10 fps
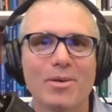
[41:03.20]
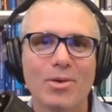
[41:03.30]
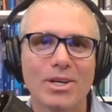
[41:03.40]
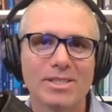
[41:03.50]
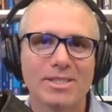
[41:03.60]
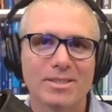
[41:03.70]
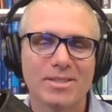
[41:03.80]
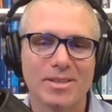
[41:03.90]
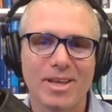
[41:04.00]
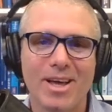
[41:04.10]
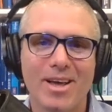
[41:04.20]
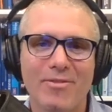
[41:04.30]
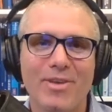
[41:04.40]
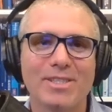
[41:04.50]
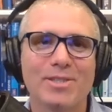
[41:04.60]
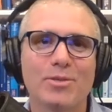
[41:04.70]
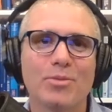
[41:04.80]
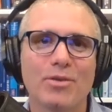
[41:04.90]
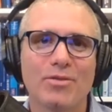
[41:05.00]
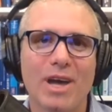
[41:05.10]
What is uh, phase
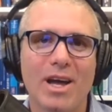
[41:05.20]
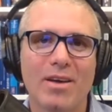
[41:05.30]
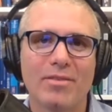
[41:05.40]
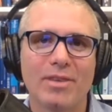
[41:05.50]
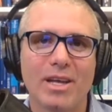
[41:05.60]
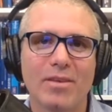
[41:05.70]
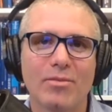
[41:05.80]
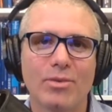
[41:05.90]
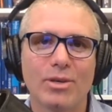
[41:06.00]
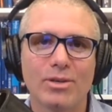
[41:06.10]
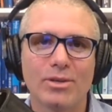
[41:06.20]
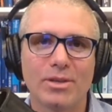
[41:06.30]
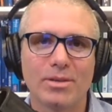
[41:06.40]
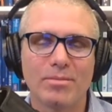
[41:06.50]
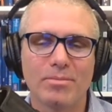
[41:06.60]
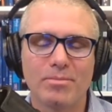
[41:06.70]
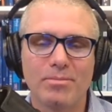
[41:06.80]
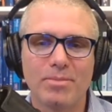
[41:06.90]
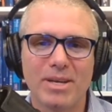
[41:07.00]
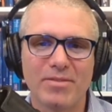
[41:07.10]
2.5 and what are the
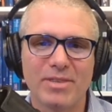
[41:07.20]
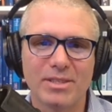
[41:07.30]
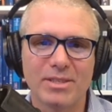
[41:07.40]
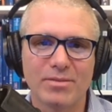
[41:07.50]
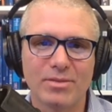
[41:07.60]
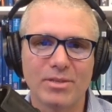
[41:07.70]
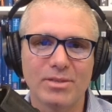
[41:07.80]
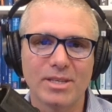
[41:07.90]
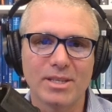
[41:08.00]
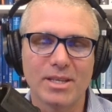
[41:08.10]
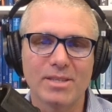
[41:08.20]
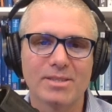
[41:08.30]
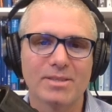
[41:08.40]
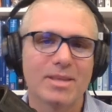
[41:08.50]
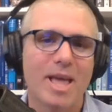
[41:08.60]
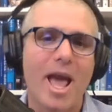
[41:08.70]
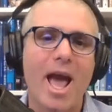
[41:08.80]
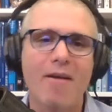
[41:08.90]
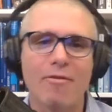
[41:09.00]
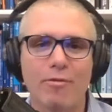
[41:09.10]
benefits of using this
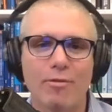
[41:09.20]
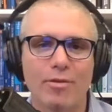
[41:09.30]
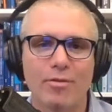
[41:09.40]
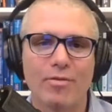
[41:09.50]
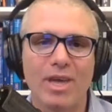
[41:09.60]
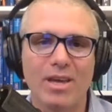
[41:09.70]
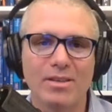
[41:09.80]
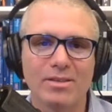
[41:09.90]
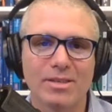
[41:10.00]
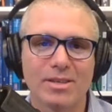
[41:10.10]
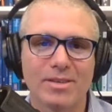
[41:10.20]
half phase?